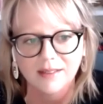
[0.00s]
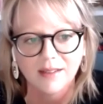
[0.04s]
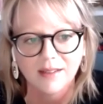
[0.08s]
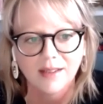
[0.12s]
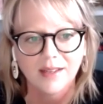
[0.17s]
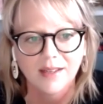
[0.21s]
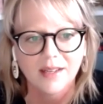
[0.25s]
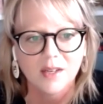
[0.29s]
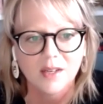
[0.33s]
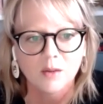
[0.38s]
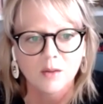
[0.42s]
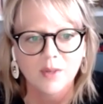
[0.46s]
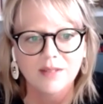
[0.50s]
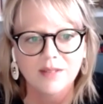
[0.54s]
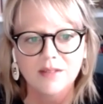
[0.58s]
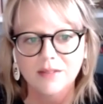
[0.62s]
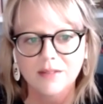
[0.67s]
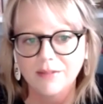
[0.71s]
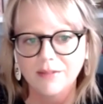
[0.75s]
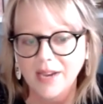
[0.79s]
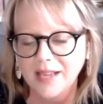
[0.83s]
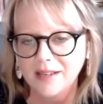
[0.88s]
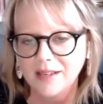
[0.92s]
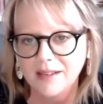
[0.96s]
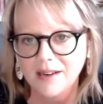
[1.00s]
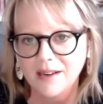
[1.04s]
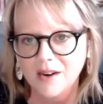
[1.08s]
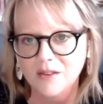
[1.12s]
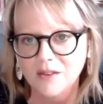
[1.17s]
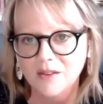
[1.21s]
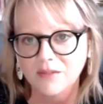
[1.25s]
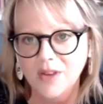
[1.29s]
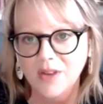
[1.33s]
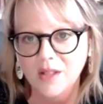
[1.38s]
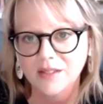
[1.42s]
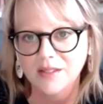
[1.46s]
and we divided
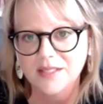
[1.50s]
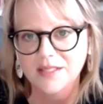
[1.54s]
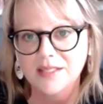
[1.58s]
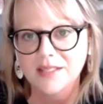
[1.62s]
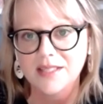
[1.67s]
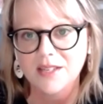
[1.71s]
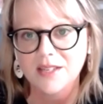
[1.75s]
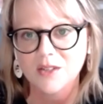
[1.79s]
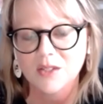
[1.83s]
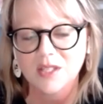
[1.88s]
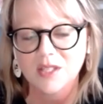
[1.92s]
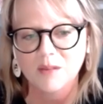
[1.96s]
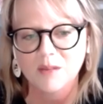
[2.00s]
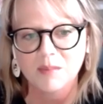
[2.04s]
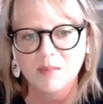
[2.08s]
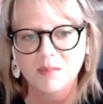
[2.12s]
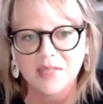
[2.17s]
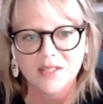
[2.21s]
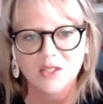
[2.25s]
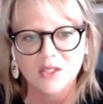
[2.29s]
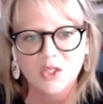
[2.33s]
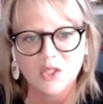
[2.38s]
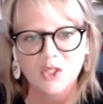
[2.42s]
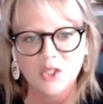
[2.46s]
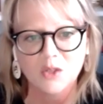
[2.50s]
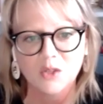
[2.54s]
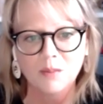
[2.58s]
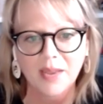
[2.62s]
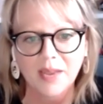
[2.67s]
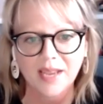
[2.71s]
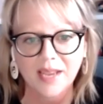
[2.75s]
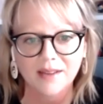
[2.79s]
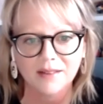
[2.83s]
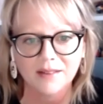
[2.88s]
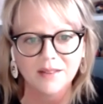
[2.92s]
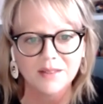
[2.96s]
our volunteers up into two
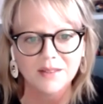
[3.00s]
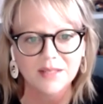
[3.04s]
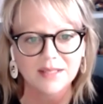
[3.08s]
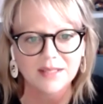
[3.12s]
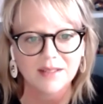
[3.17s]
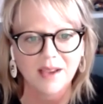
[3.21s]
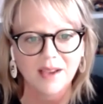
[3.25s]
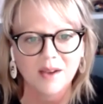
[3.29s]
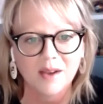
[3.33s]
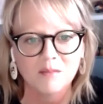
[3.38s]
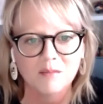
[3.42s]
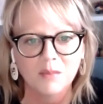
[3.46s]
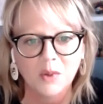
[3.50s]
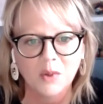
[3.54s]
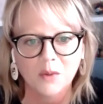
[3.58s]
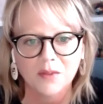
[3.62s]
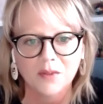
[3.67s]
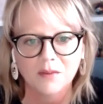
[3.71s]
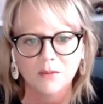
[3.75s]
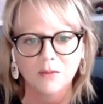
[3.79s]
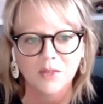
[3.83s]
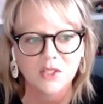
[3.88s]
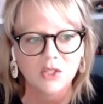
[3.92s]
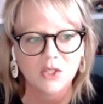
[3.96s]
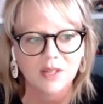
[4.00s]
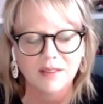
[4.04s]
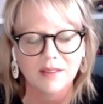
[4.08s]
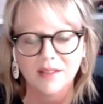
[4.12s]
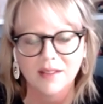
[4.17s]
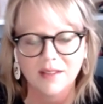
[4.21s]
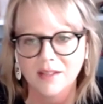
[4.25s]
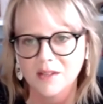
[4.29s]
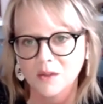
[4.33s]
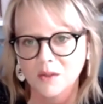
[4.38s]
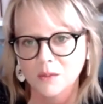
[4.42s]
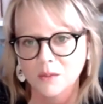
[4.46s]
panels, both of which I
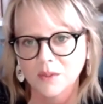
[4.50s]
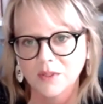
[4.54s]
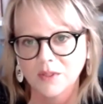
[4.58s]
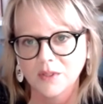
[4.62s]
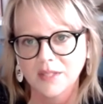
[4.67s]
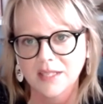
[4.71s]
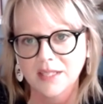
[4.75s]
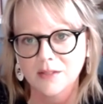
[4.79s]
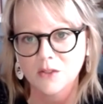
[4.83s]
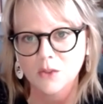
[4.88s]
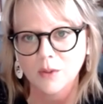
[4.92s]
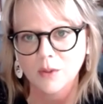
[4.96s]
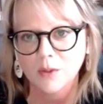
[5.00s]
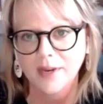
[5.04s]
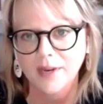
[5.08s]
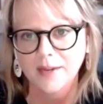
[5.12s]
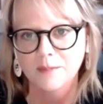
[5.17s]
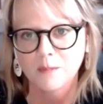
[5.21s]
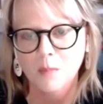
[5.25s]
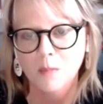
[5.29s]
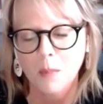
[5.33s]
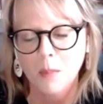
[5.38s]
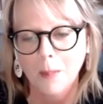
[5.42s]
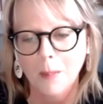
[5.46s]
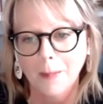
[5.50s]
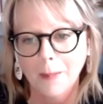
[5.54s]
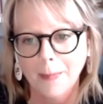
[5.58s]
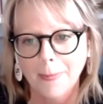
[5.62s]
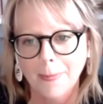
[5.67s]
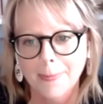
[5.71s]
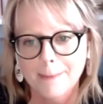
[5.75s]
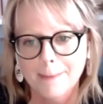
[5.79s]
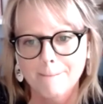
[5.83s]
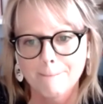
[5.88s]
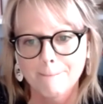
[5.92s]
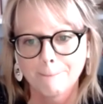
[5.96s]
think you'll really enjoy.
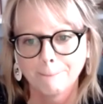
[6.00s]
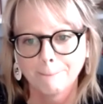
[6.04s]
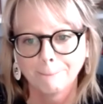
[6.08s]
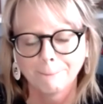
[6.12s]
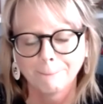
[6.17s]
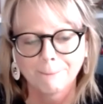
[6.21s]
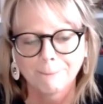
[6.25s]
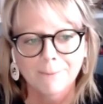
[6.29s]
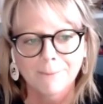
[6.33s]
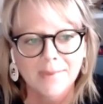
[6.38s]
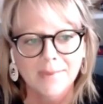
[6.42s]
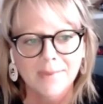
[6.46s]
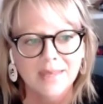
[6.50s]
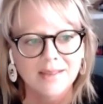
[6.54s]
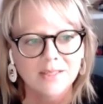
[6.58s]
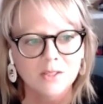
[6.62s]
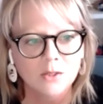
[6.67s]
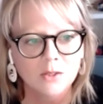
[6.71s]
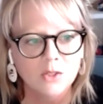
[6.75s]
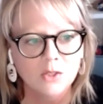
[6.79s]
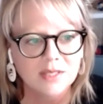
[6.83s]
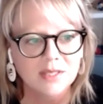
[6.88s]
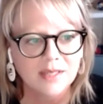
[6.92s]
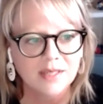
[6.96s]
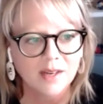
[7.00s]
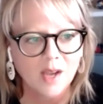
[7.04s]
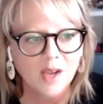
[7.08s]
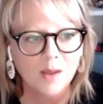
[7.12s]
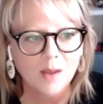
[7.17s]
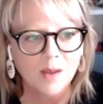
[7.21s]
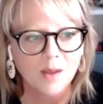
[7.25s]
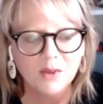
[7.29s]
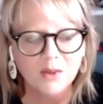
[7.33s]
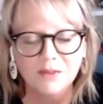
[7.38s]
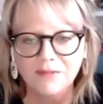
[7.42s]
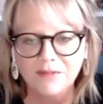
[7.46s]
So just a
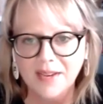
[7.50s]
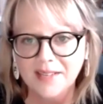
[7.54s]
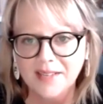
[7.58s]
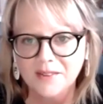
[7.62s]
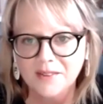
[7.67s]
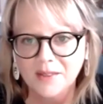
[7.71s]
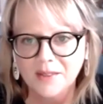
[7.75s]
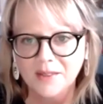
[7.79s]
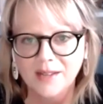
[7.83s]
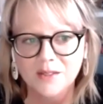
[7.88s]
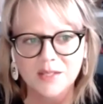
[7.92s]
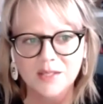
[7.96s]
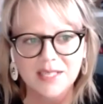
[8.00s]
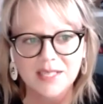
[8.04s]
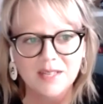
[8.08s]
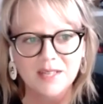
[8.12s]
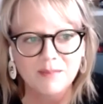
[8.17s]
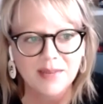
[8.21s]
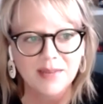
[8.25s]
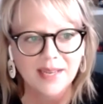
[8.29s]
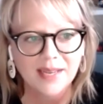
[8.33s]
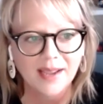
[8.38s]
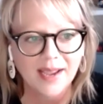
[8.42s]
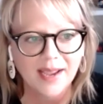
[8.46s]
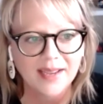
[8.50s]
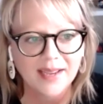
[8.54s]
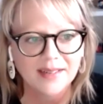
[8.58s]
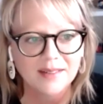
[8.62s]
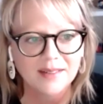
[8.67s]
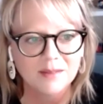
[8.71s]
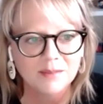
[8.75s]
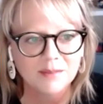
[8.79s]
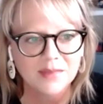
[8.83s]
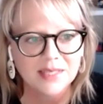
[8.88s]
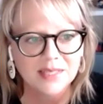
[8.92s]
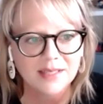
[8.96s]
couple final housekeeping
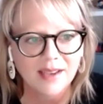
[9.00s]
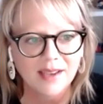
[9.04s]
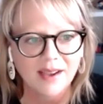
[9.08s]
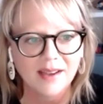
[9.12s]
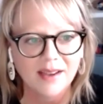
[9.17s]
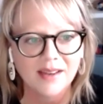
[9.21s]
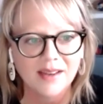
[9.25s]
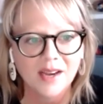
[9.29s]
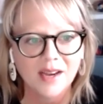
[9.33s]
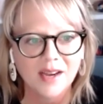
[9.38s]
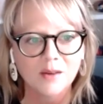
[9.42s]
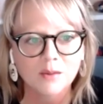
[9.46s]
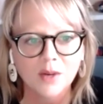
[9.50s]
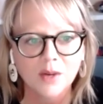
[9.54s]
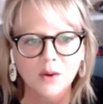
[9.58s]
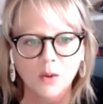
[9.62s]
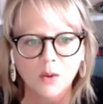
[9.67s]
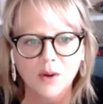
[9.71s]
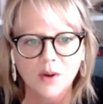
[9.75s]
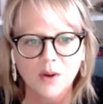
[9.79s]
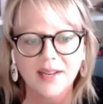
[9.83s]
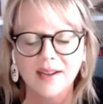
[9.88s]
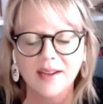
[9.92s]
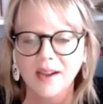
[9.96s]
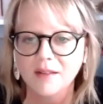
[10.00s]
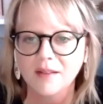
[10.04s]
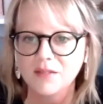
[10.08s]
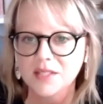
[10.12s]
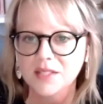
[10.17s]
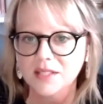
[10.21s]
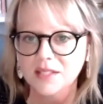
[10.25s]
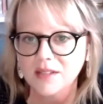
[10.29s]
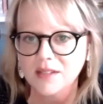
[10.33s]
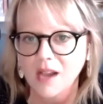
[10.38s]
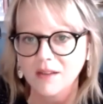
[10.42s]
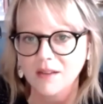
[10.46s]
items. A recording of
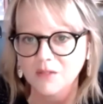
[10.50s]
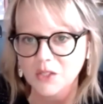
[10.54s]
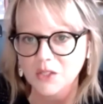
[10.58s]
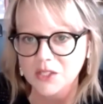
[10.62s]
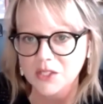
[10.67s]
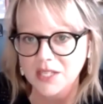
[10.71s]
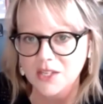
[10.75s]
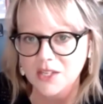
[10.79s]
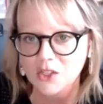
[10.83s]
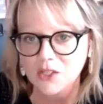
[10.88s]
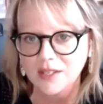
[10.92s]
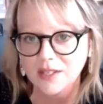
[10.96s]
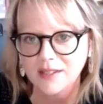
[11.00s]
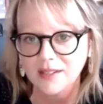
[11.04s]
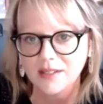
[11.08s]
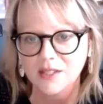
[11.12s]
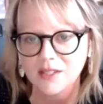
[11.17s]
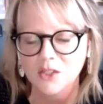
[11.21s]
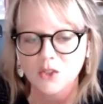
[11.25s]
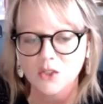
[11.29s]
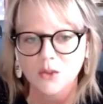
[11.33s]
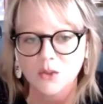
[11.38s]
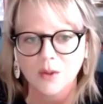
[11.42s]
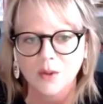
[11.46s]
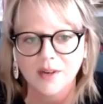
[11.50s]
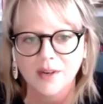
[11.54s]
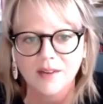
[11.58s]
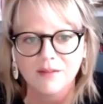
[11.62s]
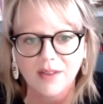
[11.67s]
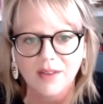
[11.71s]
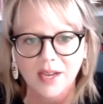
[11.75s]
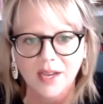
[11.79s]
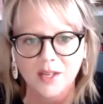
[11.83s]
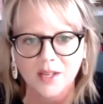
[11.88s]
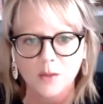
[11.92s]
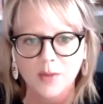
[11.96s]
this conversation and a short
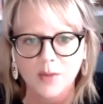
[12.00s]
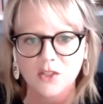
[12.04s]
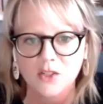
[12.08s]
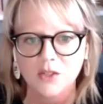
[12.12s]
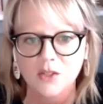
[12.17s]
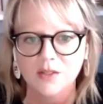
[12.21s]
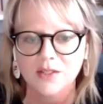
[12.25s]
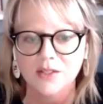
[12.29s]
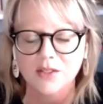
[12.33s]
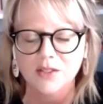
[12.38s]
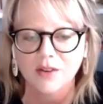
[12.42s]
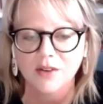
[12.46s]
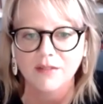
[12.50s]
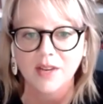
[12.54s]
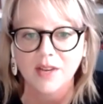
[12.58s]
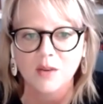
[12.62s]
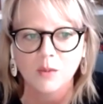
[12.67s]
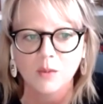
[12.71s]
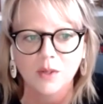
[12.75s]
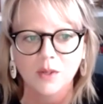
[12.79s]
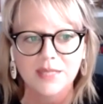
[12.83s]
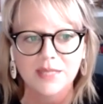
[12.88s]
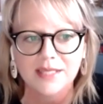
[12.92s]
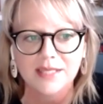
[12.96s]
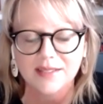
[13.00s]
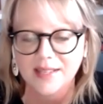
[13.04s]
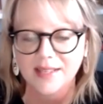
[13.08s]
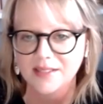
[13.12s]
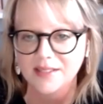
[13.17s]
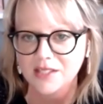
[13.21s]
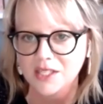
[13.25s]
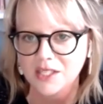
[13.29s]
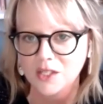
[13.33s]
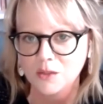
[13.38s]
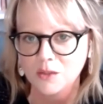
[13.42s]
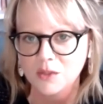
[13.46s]
evaluation survey will be
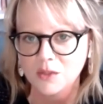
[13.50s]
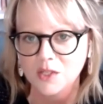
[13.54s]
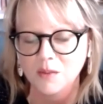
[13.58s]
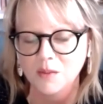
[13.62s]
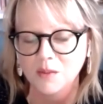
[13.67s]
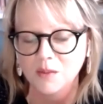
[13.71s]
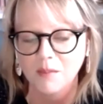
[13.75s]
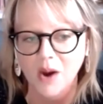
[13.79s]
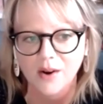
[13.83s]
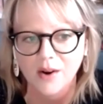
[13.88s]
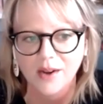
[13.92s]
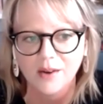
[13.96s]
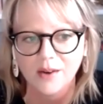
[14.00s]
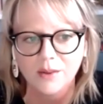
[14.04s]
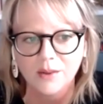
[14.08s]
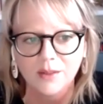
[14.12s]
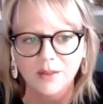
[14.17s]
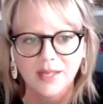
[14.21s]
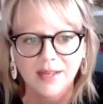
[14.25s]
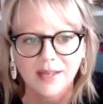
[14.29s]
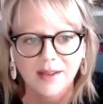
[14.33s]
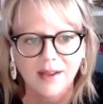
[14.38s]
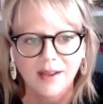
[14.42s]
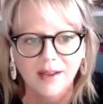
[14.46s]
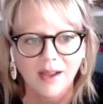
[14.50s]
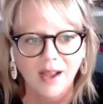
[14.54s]
sent to you tomorrow.